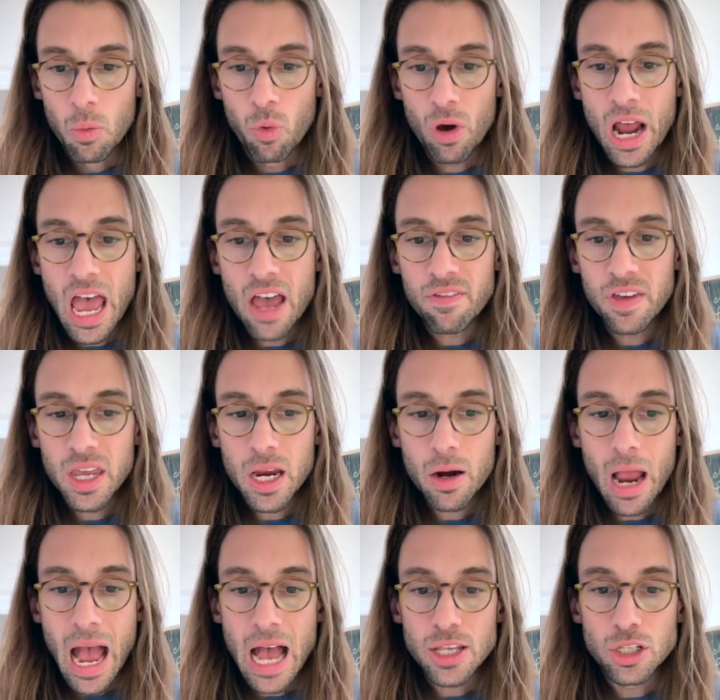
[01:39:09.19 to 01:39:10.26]
what I have here
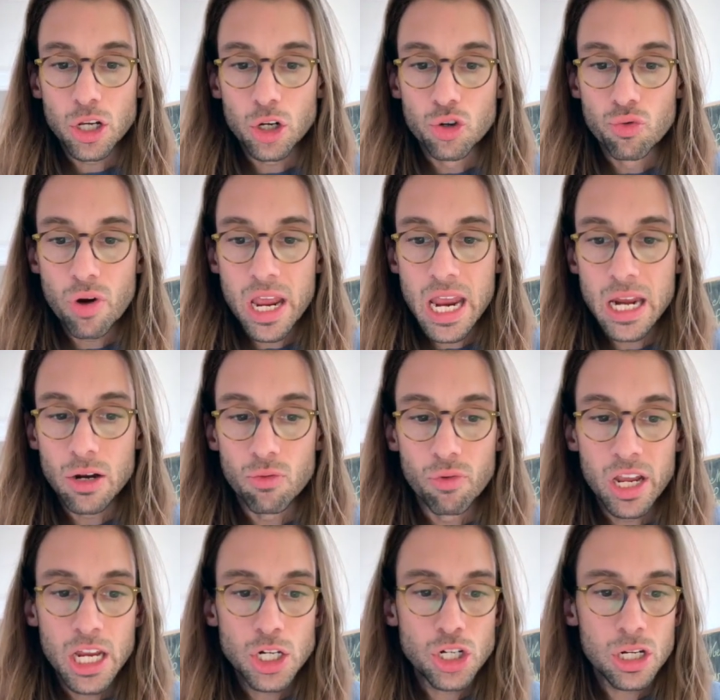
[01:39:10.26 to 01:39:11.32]
as a green
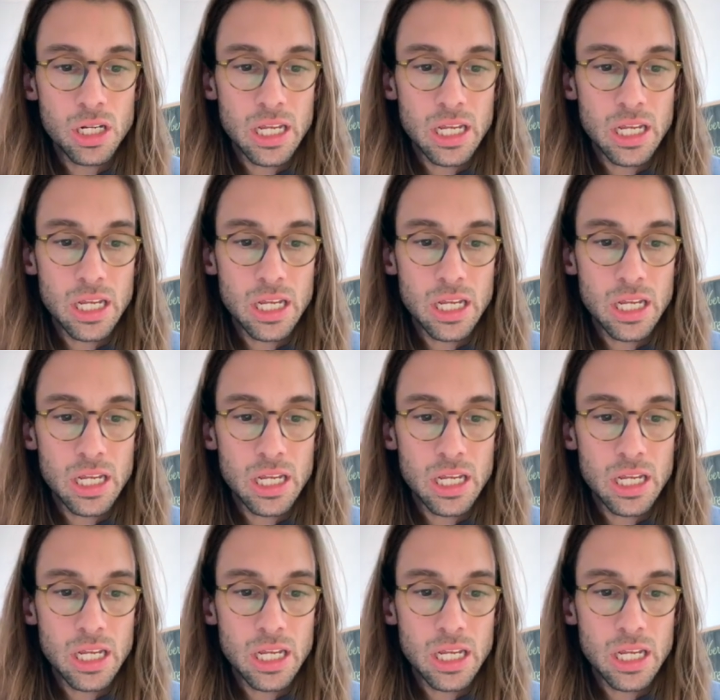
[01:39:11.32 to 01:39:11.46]
region